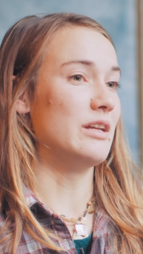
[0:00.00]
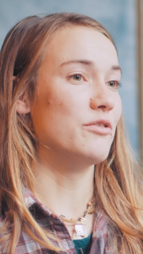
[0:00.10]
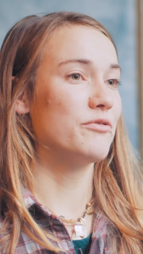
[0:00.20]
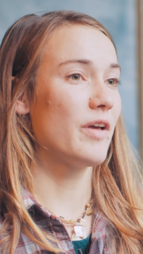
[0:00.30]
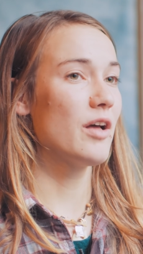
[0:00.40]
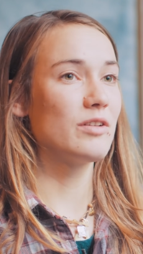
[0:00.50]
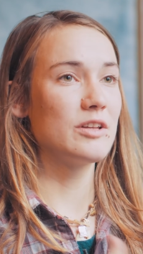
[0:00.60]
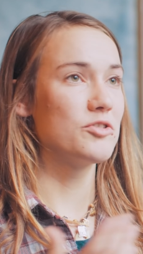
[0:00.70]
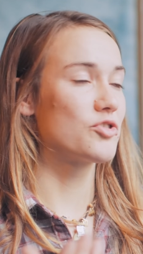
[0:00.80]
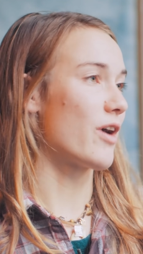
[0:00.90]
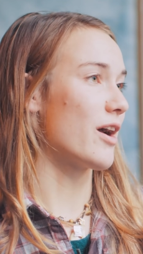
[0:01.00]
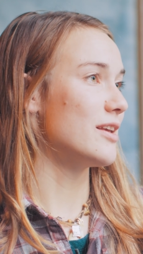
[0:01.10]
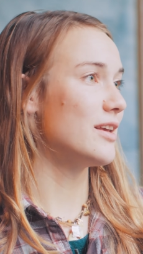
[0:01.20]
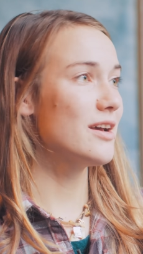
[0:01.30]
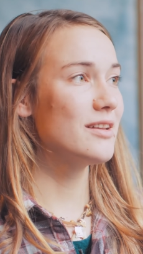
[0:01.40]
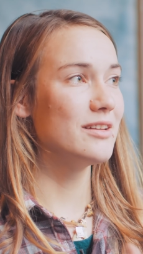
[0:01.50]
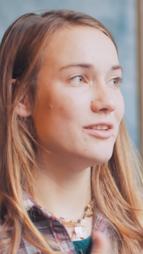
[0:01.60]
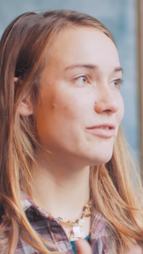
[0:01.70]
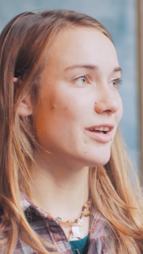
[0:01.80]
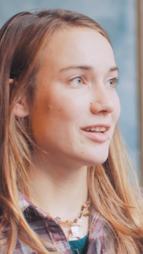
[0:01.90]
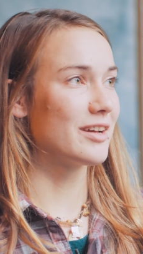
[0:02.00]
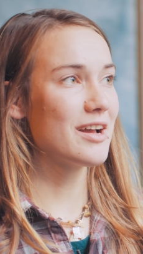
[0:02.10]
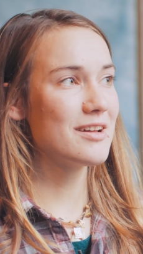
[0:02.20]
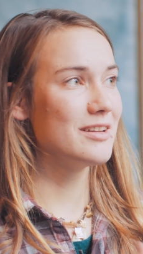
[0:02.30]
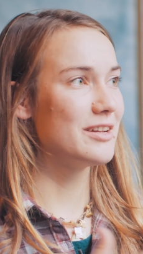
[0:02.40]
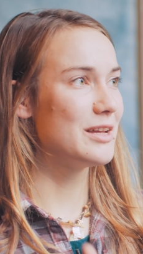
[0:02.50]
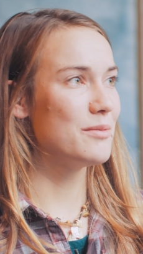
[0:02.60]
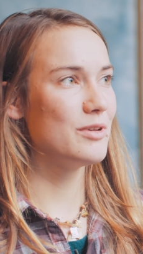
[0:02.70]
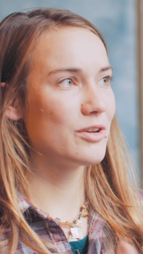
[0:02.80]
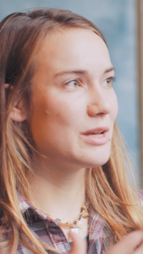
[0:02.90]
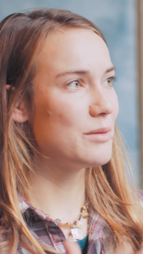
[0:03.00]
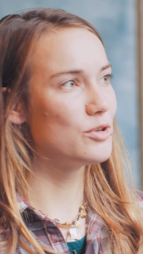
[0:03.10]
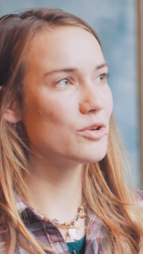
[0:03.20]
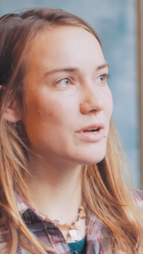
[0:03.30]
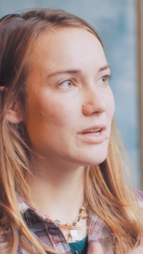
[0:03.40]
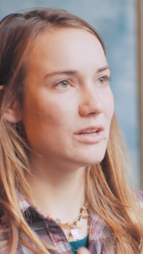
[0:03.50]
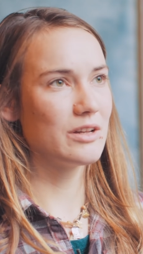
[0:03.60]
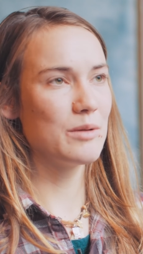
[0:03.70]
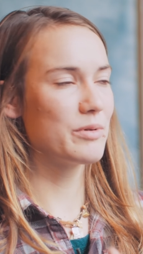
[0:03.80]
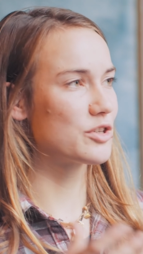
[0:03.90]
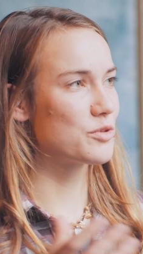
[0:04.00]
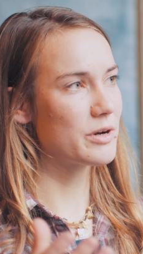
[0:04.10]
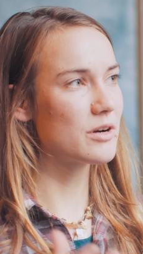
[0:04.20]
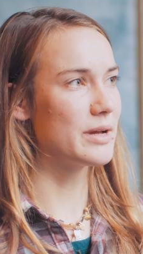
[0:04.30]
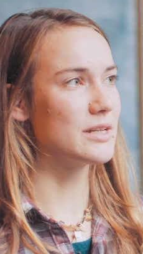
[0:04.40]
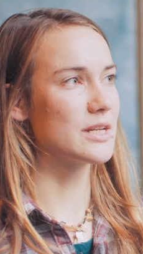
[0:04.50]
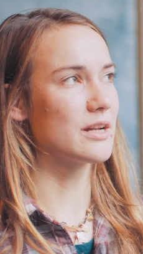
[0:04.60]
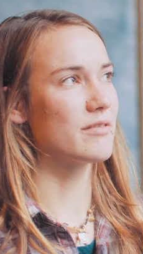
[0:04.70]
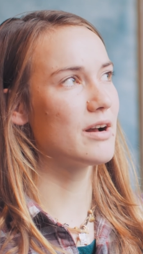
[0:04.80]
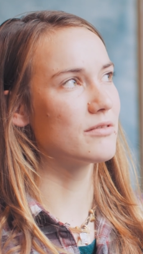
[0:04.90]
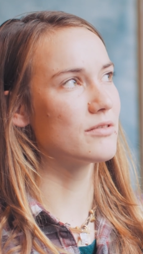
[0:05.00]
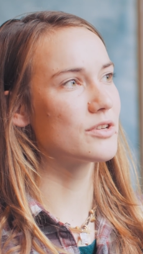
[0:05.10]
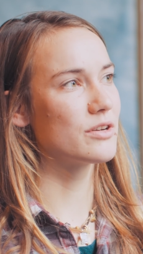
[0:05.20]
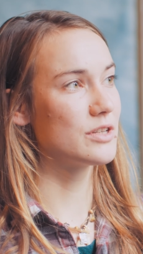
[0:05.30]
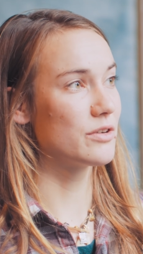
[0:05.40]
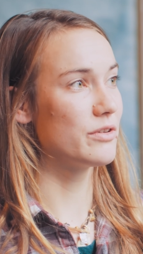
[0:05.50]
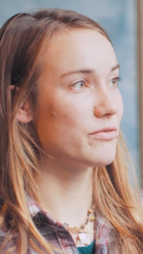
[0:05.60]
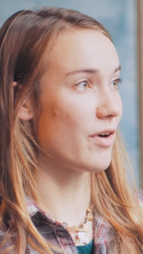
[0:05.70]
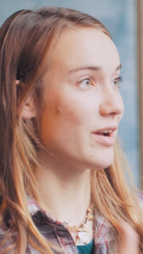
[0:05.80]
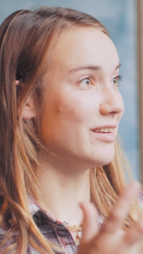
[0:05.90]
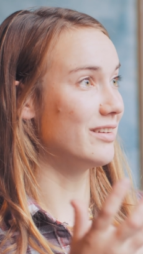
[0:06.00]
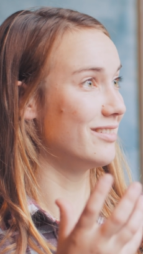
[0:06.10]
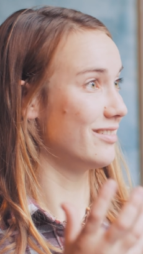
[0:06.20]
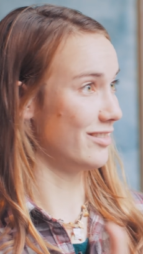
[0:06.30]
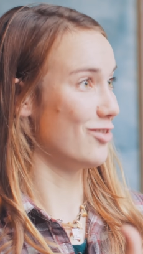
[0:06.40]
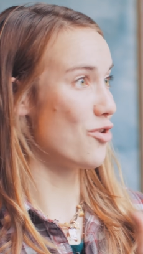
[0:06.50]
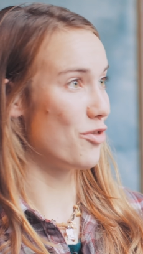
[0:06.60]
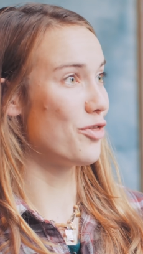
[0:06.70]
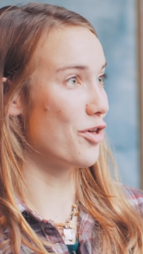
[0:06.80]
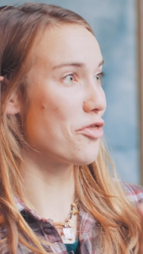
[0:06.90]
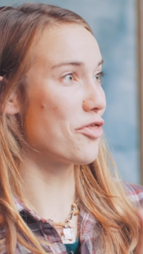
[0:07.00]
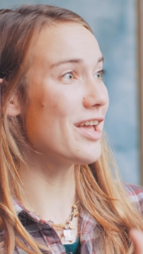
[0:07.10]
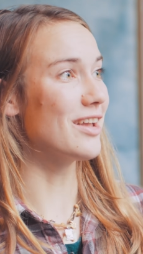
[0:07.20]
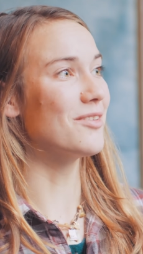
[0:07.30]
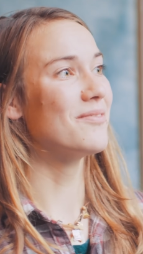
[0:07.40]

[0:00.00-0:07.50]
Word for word: you fail and you try again and you fail again and you keep you keep doing and you keep experimenting around until you find the thing.